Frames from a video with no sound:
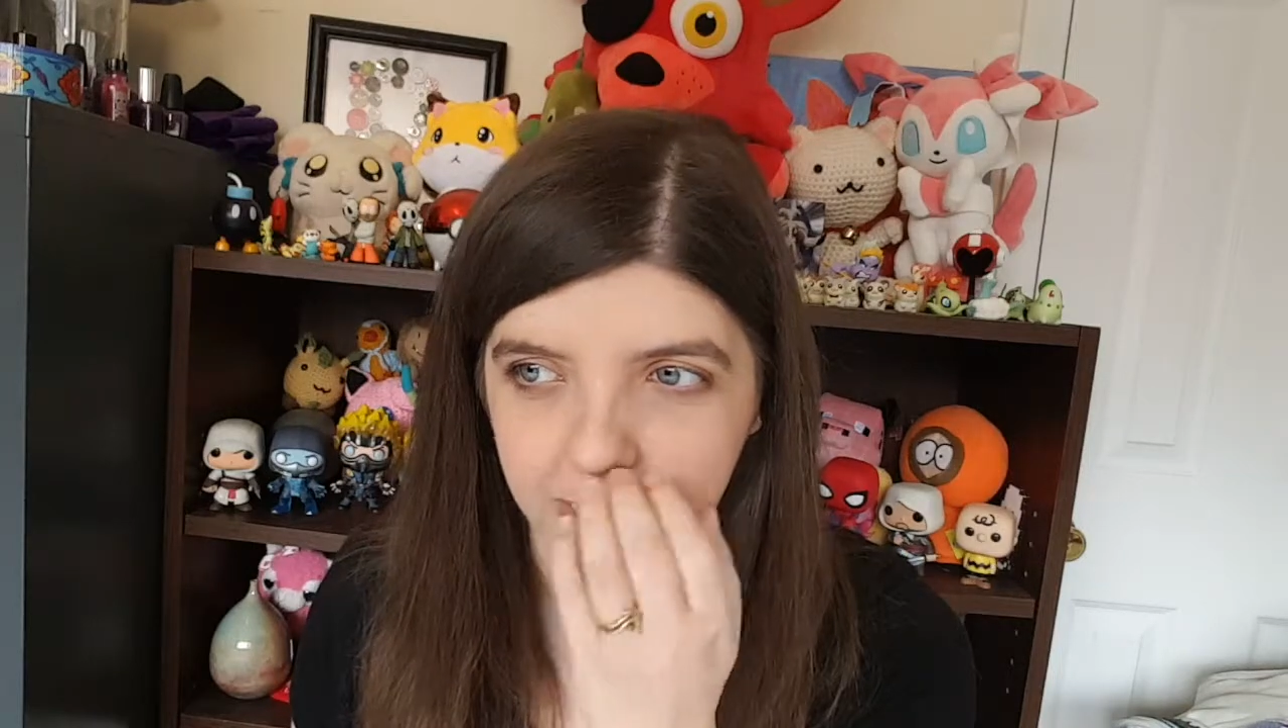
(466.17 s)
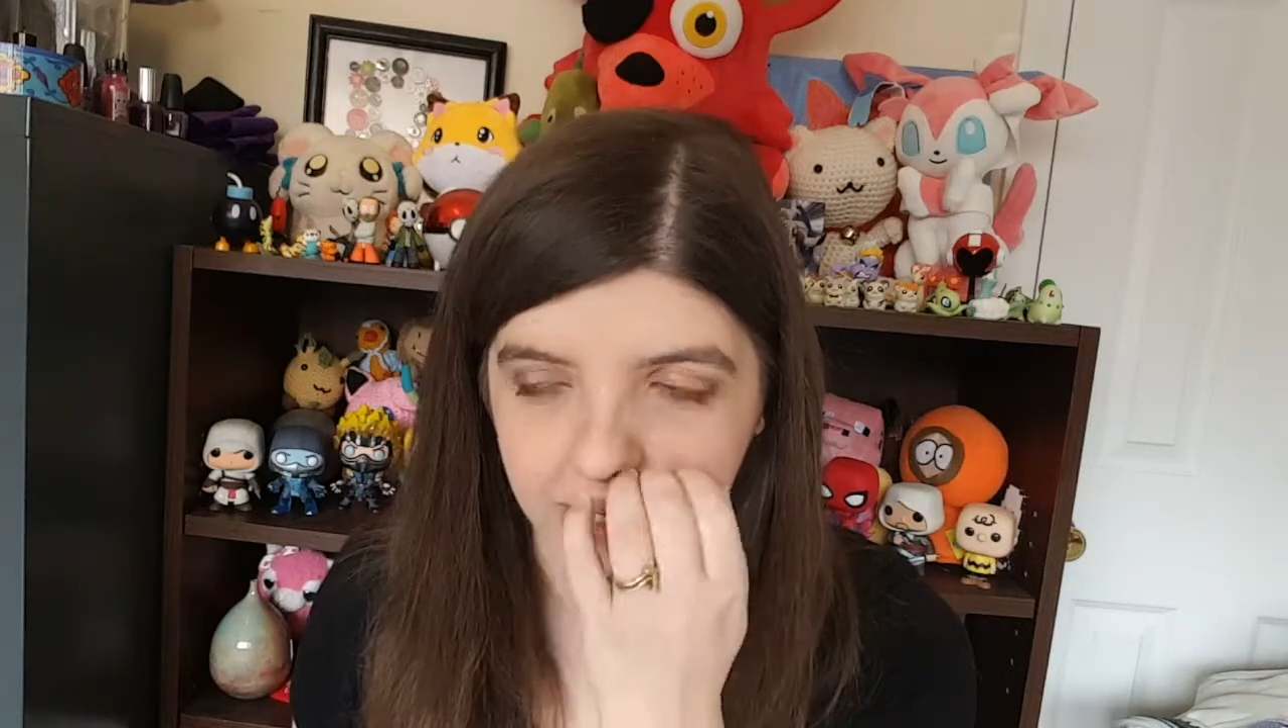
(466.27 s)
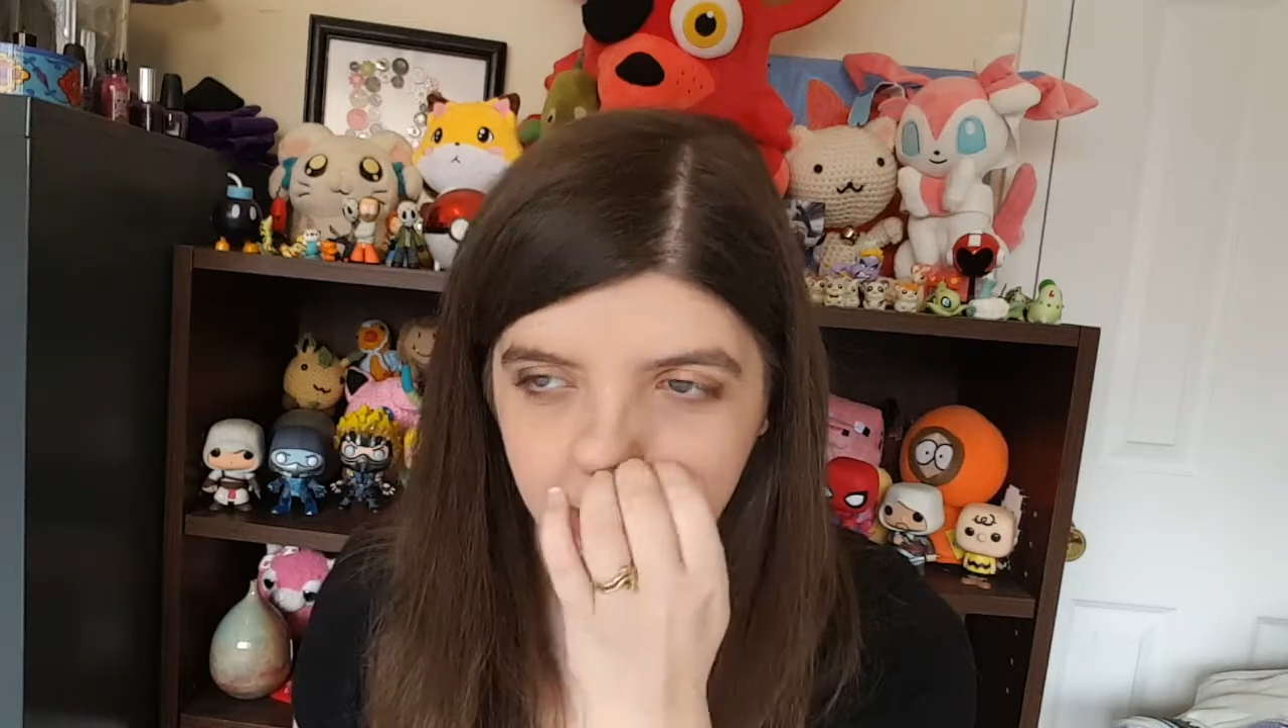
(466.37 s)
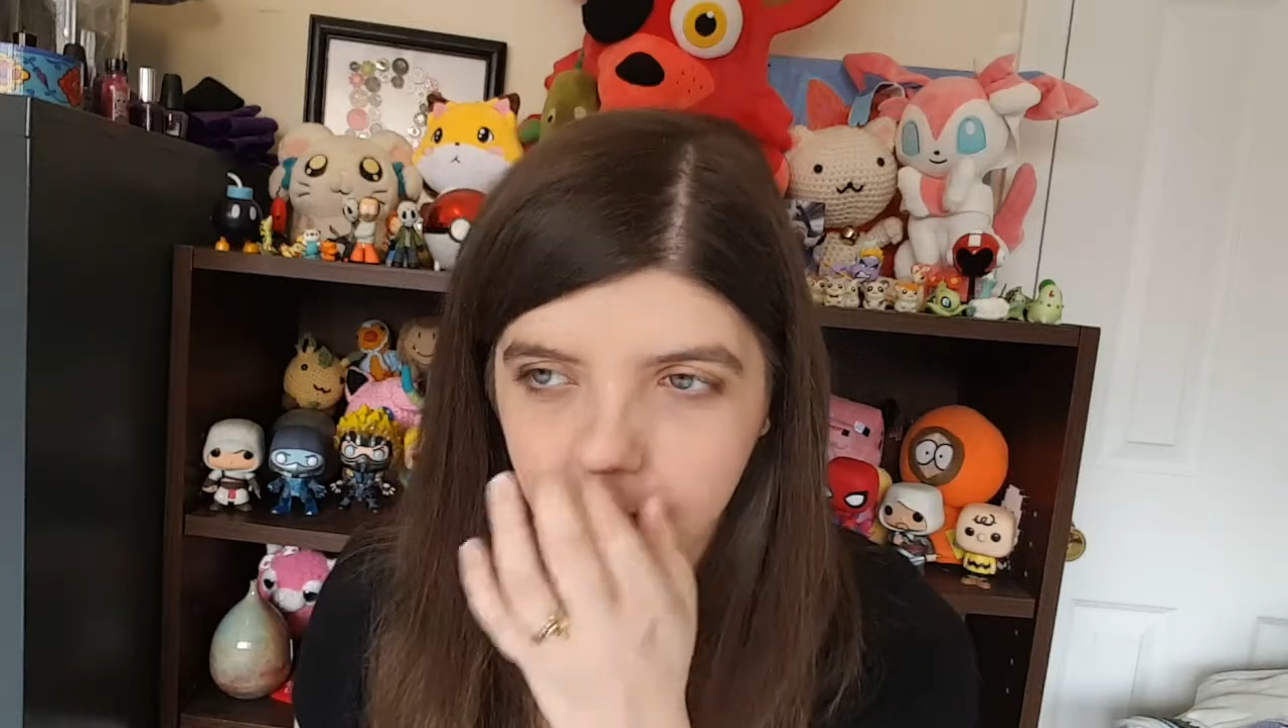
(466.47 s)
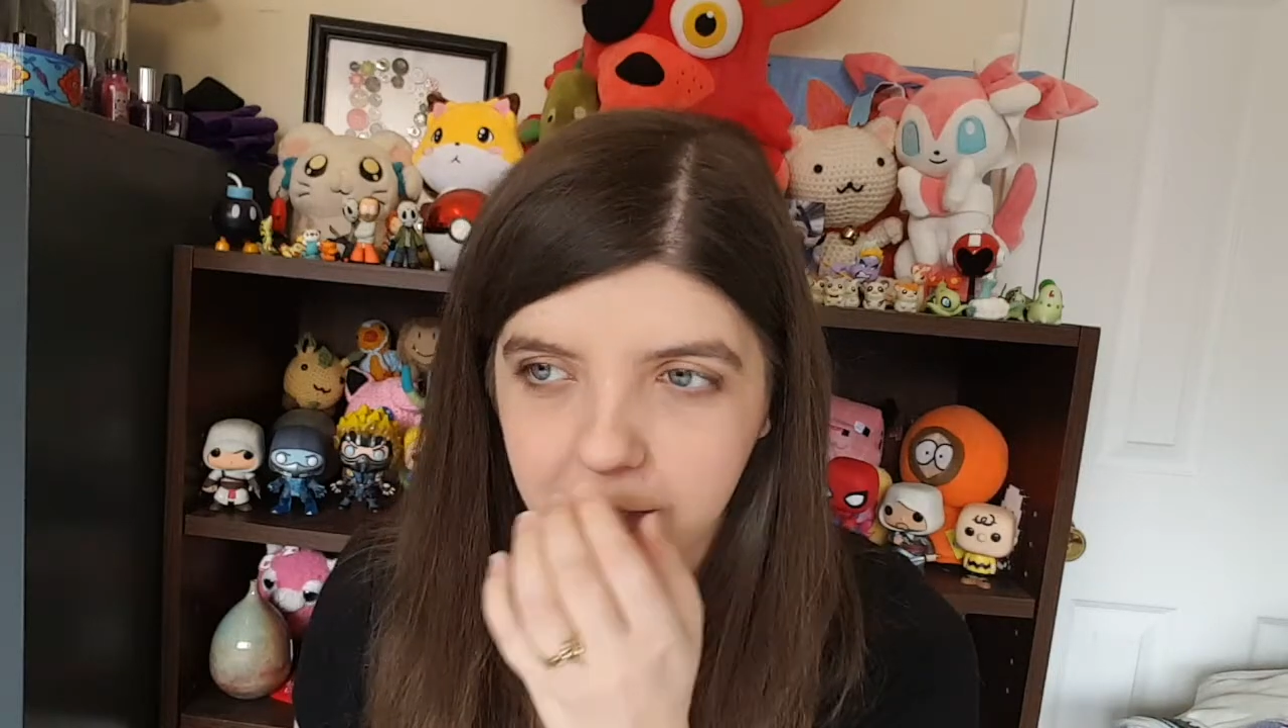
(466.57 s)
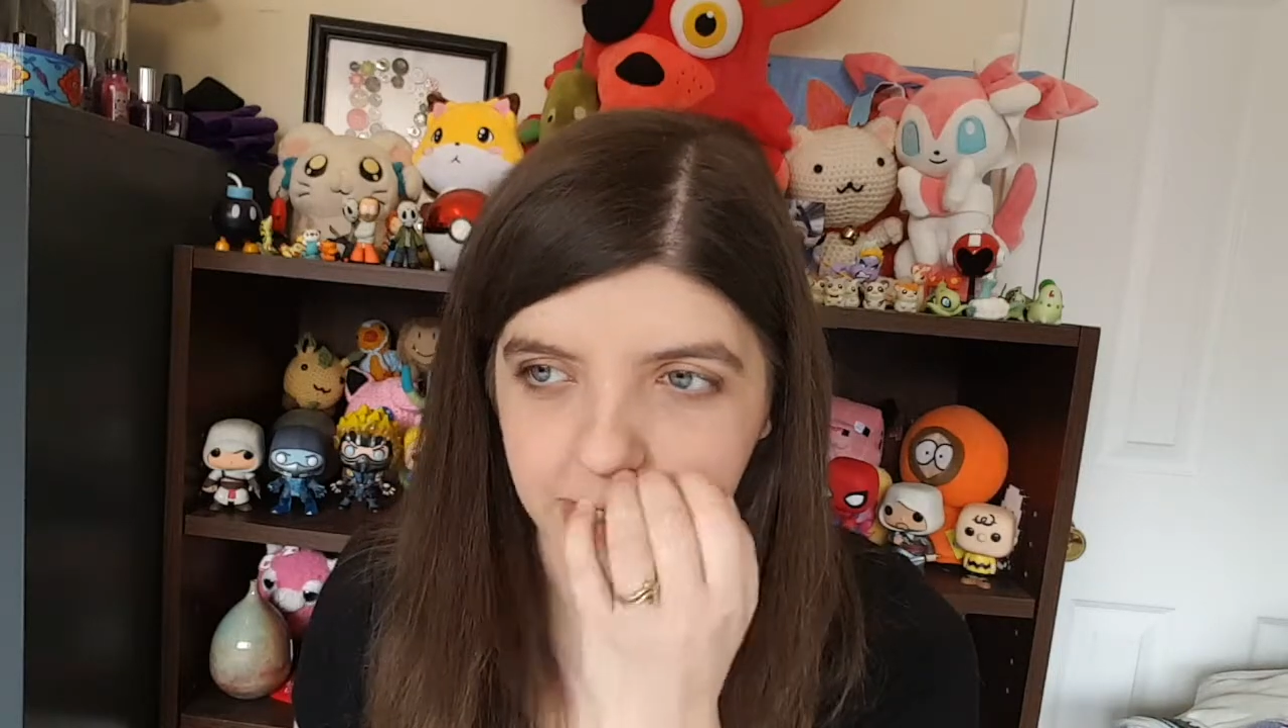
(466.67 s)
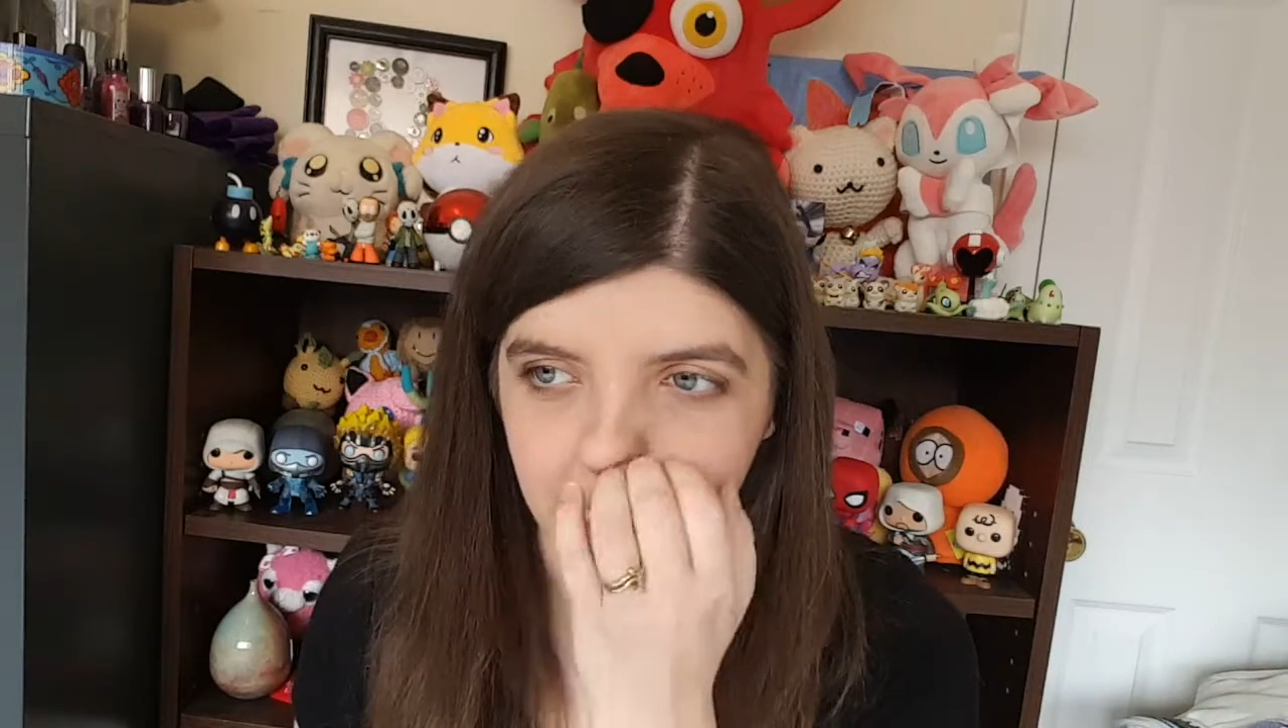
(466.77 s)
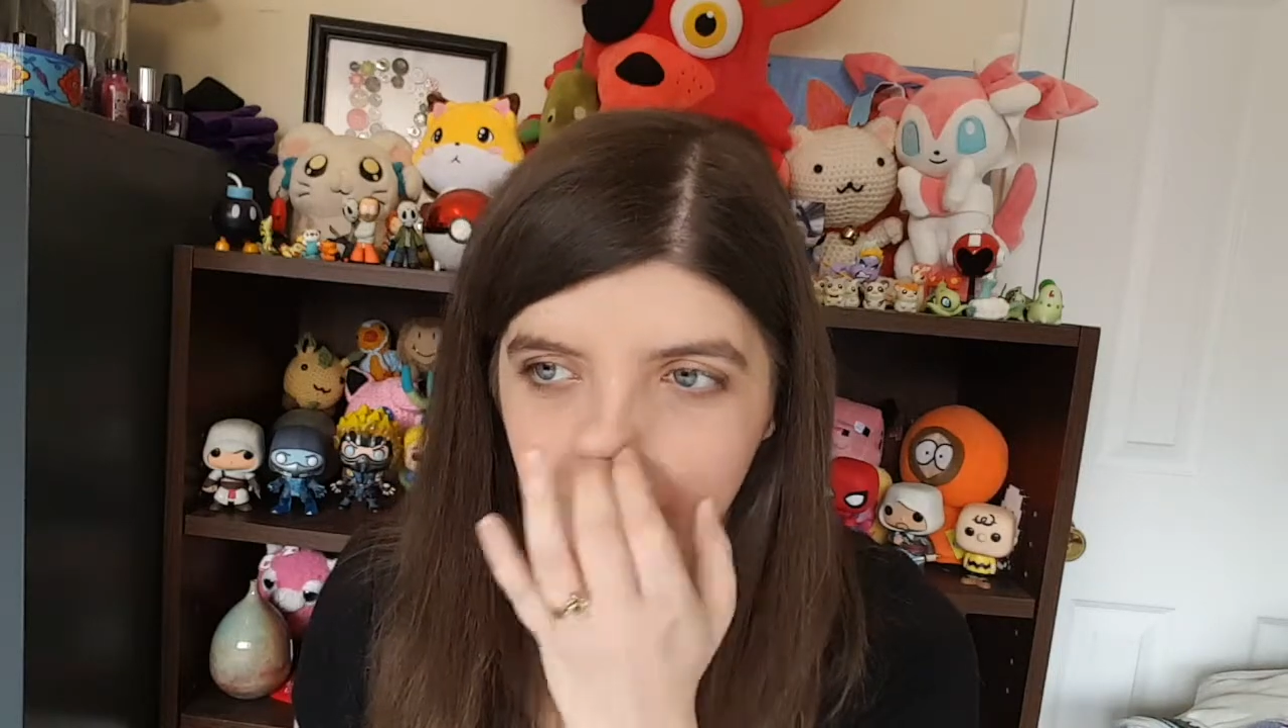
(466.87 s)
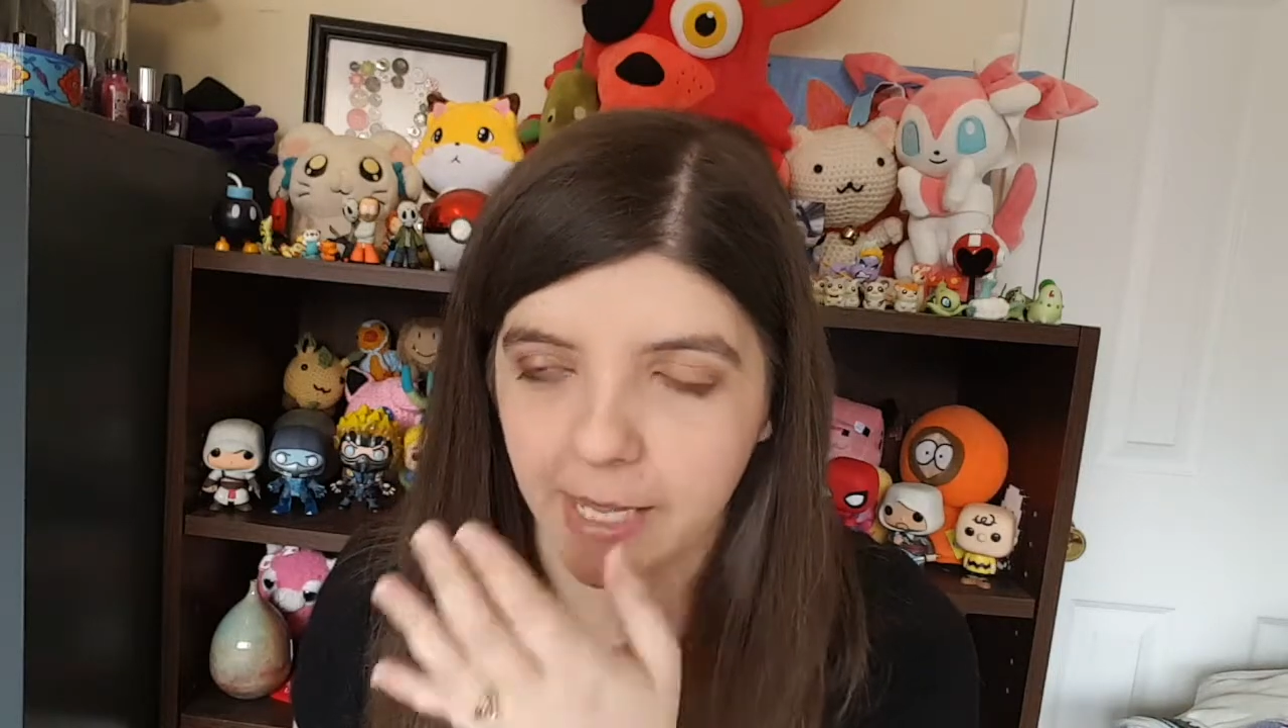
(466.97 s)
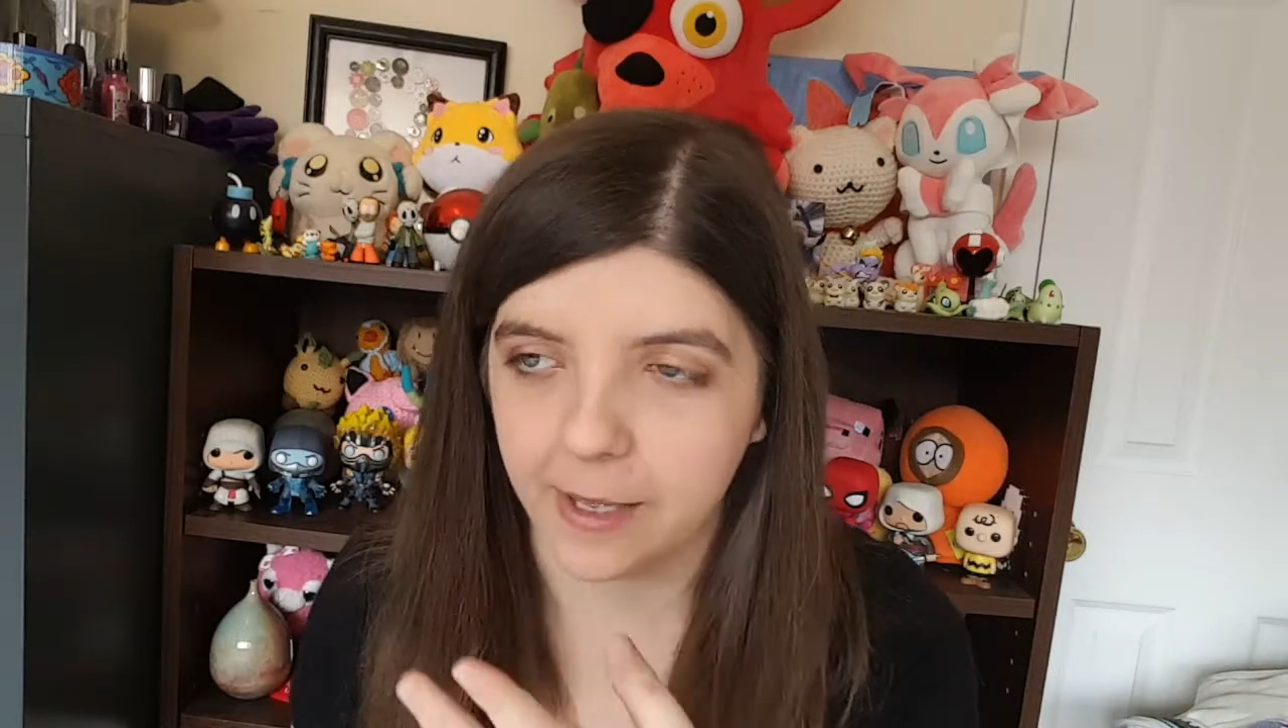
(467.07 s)
the series
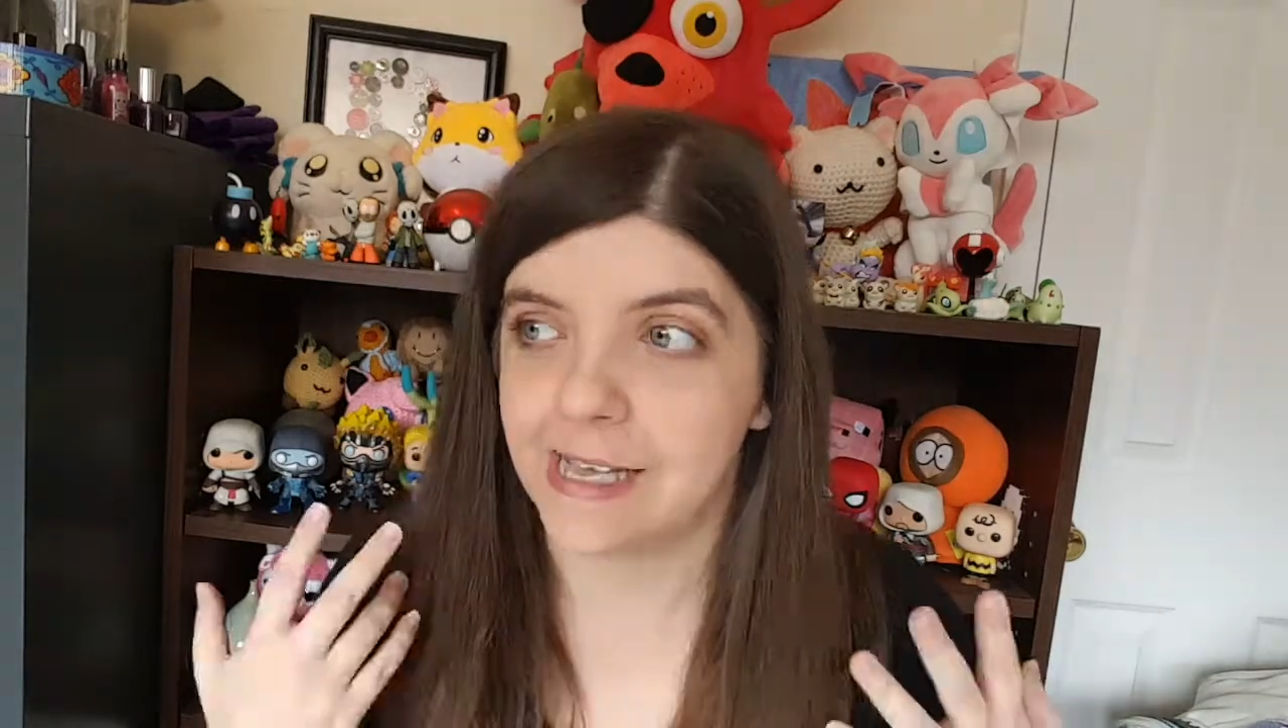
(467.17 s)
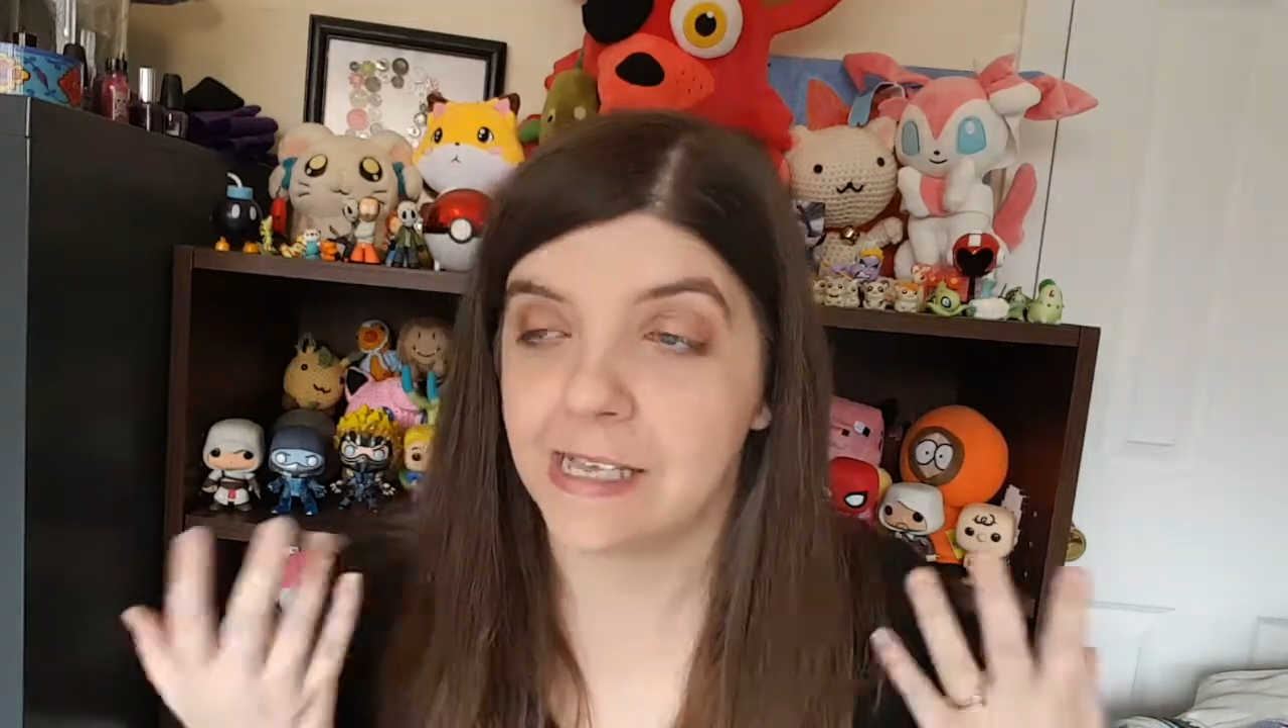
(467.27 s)
that like,